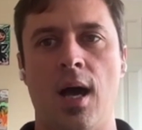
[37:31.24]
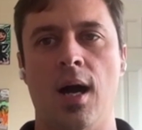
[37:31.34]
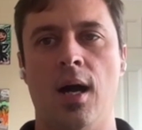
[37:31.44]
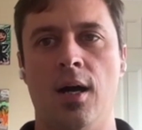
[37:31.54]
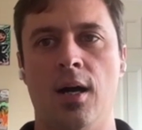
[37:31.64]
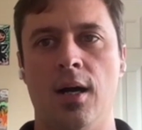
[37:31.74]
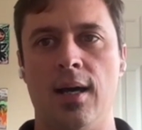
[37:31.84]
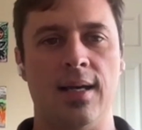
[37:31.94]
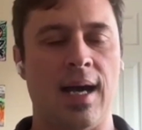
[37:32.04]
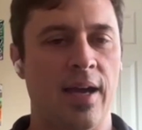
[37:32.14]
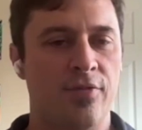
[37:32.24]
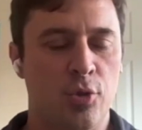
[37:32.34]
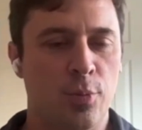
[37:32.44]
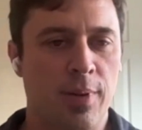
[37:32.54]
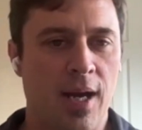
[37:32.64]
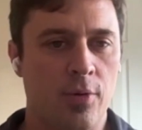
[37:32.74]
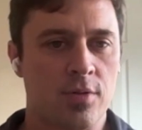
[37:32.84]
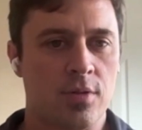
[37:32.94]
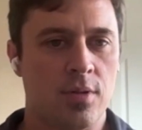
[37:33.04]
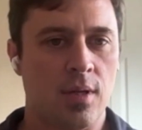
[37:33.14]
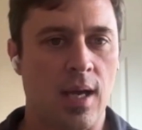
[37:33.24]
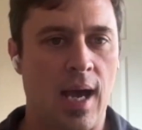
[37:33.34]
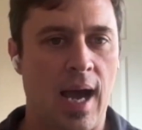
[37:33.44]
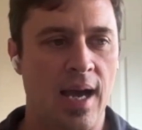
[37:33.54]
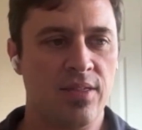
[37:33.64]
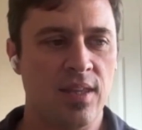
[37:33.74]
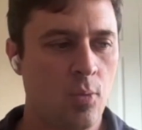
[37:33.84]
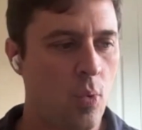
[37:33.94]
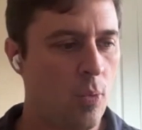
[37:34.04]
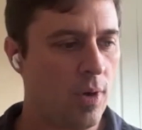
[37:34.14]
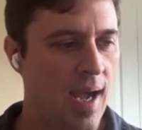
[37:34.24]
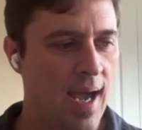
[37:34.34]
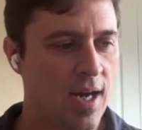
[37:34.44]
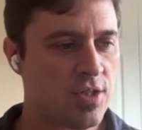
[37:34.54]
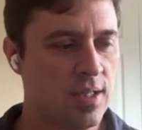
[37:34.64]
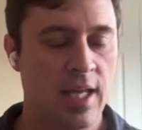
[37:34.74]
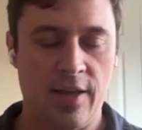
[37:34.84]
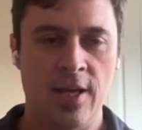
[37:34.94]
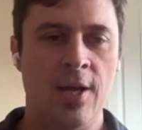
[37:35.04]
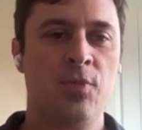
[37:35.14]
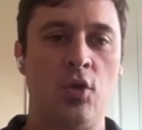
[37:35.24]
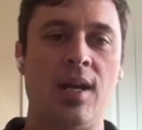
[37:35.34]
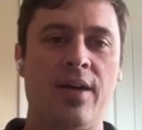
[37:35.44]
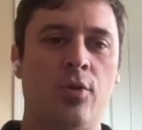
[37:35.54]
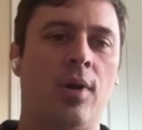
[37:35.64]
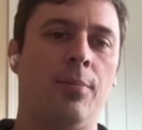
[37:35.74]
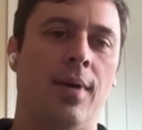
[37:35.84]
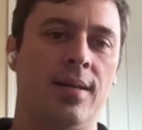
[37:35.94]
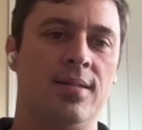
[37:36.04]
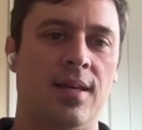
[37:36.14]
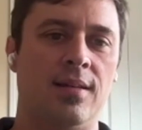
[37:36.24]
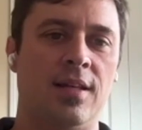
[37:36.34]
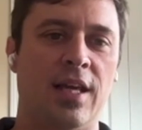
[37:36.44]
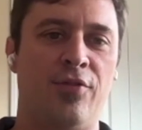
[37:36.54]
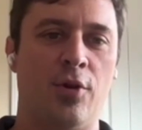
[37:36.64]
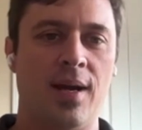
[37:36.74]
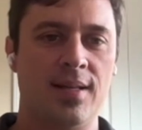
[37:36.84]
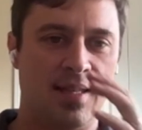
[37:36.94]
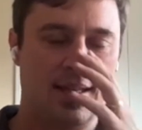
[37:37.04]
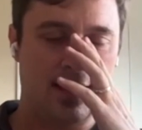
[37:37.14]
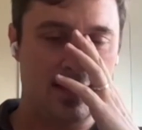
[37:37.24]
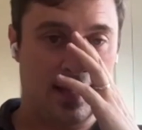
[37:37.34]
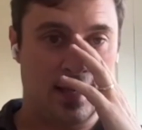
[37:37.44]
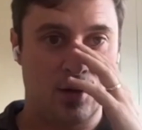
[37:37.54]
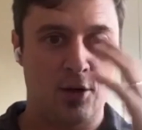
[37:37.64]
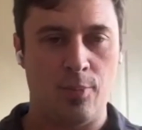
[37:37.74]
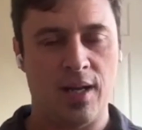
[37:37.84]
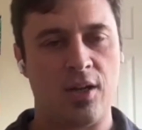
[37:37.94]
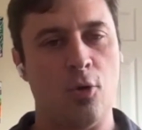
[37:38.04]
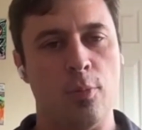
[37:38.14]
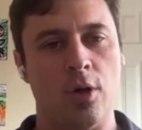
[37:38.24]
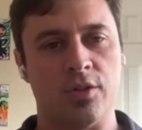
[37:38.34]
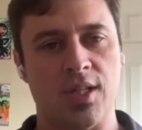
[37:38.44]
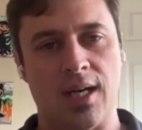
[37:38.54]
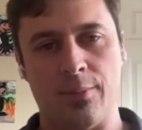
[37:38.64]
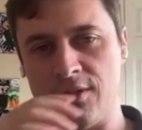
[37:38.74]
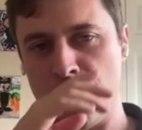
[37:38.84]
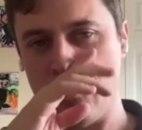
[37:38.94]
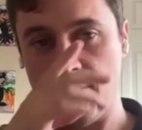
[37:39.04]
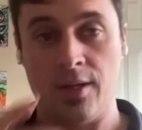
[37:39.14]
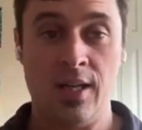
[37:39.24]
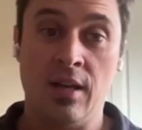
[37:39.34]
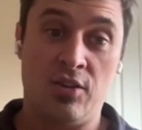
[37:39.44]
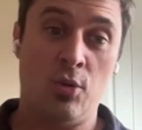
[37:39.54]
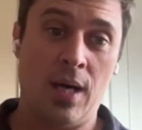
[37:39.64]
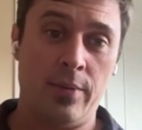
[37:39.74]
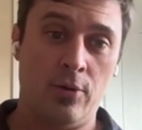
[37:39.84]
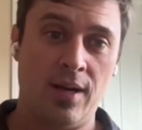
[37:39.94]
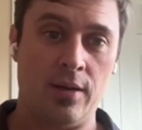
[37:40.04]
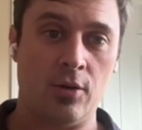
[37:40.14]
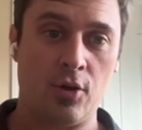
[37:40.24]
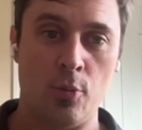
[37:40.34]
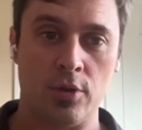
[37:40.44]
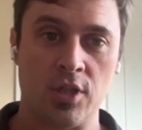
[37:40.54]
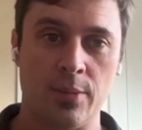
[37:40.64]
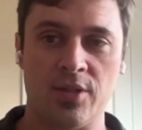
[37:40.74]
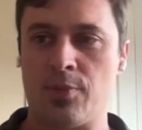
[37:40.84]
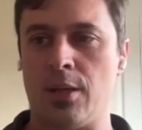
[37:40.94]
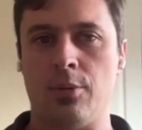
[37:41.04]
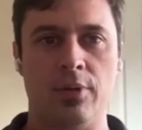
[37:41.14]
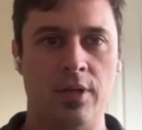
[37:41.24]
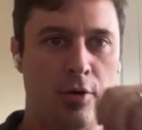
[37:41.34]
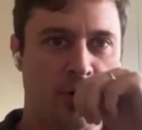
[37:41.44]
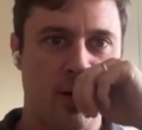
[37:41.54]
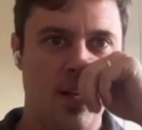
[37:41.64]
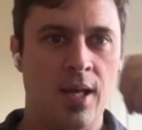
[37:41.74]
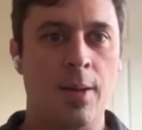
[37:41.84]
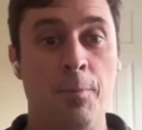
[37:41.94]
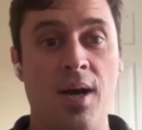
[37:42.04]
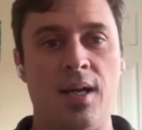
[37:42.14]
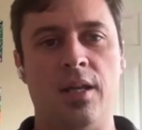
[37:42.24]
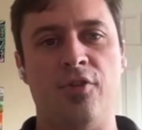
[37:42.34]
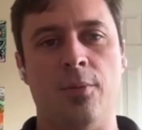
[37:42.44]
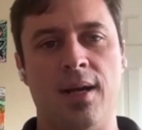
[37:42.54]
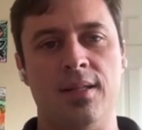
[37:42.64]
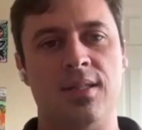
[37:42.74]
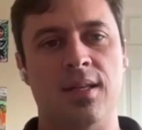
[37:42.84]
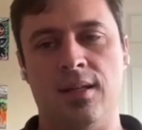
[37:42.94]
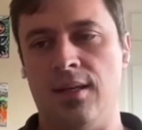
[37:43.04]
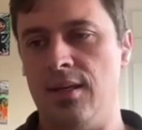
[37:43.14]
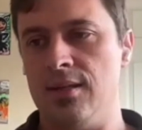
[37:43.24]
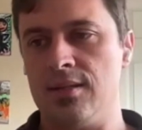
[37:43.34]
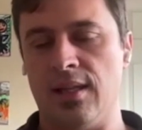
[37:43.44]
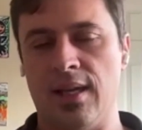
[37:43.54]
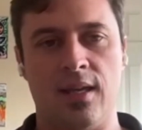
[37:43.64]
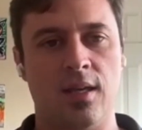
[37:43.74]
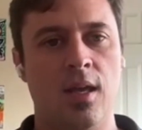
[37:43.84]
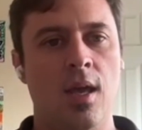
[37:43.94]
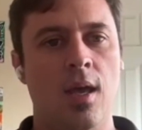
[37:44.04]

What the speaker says: I have superpowers. I think what we're actually, you got to have the right mindset. If your mindset is like, oh, my COBOL job is over, you might be right. Your COBOL job is probably over. But if your mindset is like,